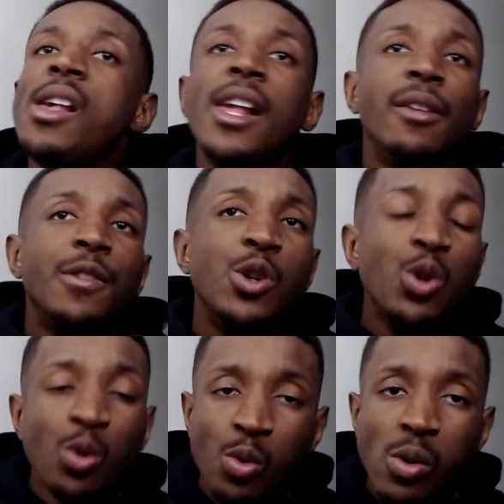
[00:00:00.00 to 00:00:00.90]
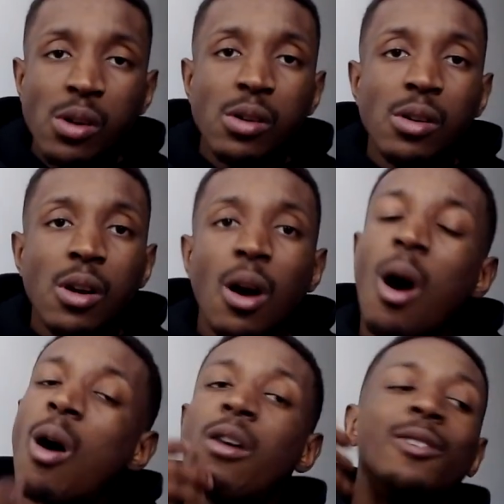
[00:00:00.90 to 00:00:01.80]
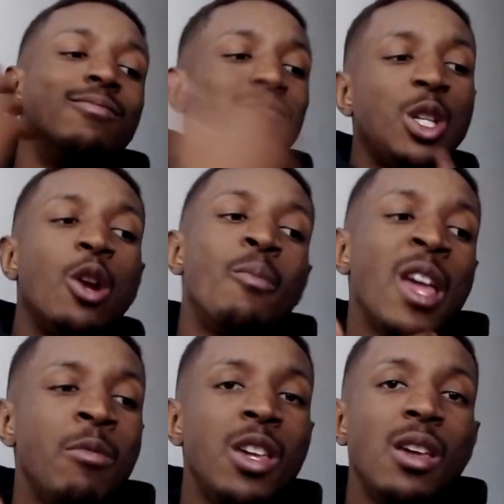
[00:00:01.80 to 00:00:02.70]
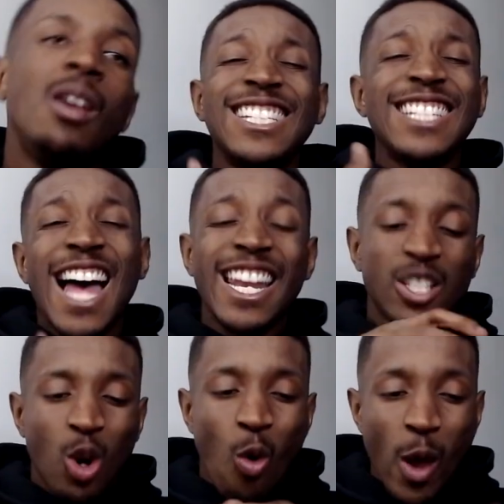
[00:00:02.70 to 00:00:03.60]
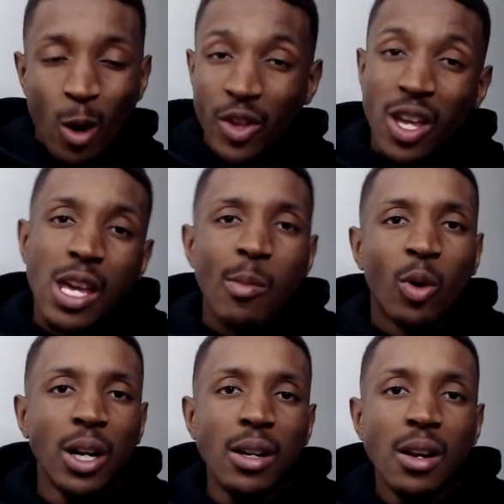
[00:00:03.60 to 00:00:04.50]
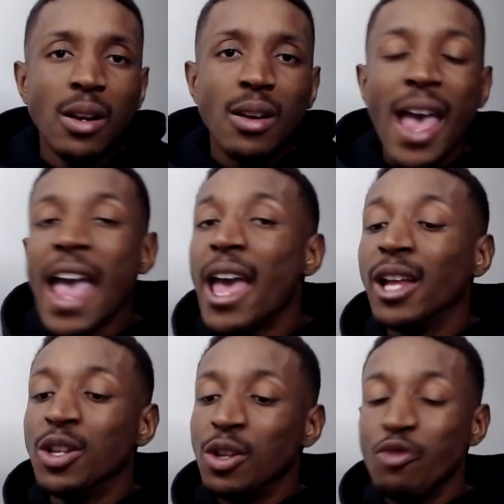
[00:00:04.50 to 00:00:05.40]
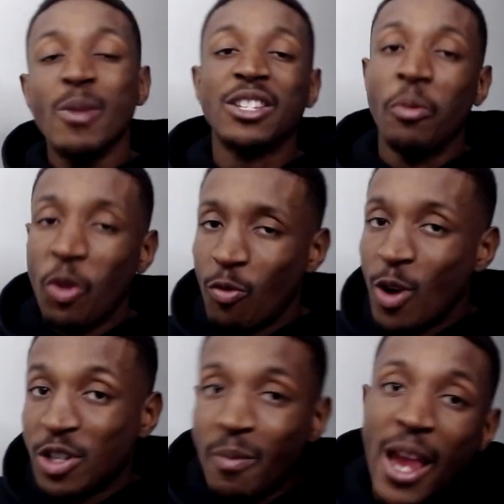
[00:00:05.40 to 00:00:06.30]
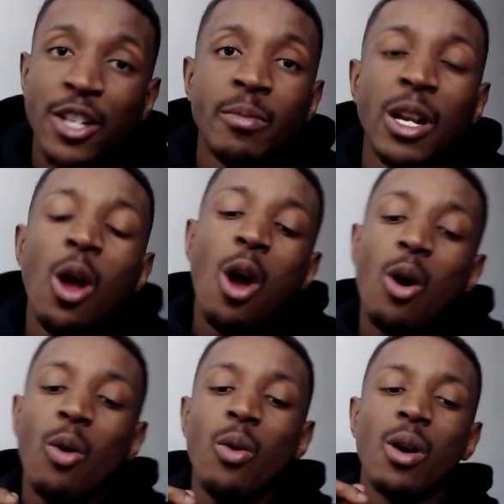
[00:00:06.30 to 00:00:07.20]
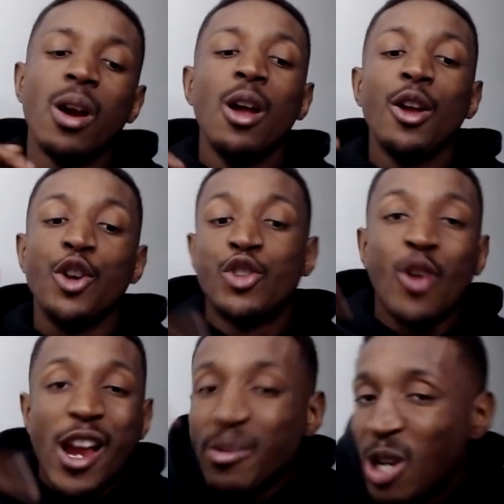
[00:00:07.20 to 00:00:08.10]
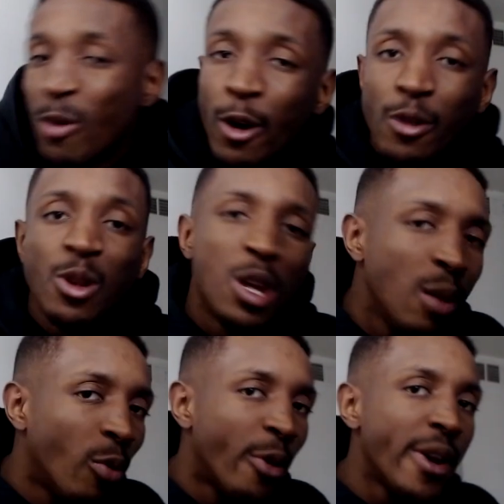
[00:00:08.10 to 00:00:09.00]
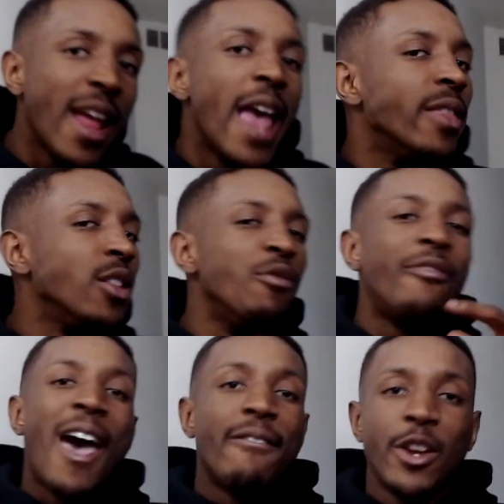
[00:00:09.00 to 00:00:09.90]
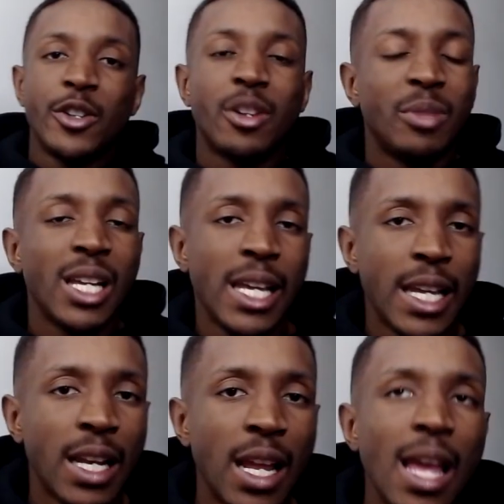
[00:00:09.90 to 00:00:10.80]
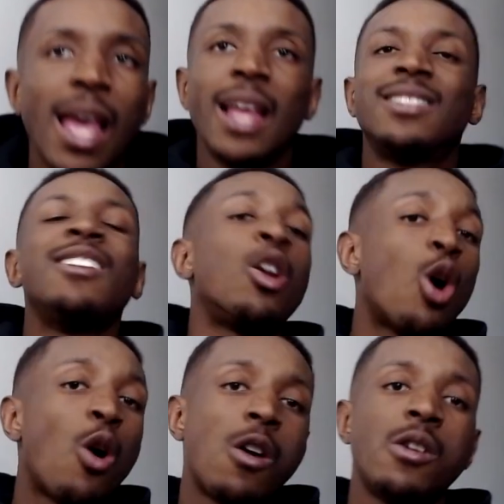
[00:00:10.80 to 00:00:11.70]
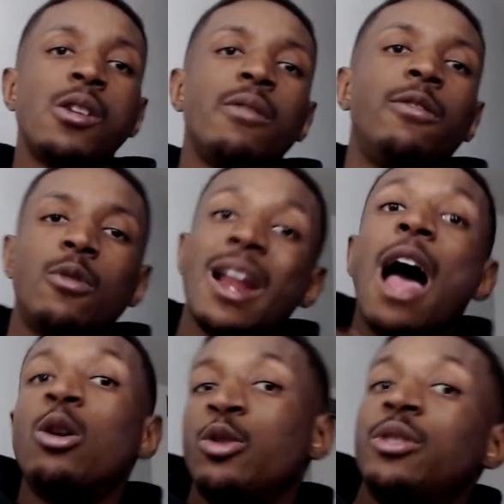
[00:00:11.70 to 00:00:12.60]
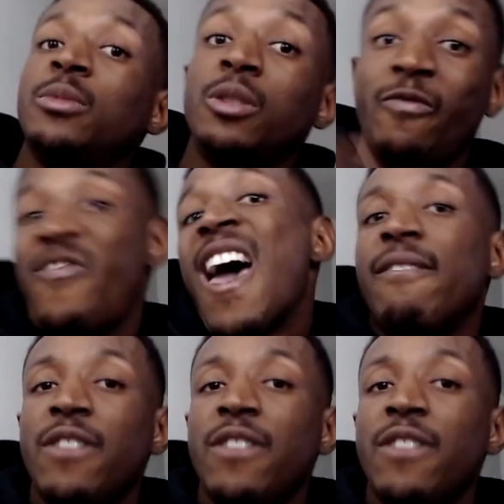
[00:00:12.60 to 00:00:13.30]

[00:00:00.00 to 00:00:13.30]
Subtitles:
If you are, maybe not as quick on the keyboard and you mess up the risk management, or you're trying to be quicker on the keyboard and then you fat finger something in, it's a lot harder for an algorithm to fat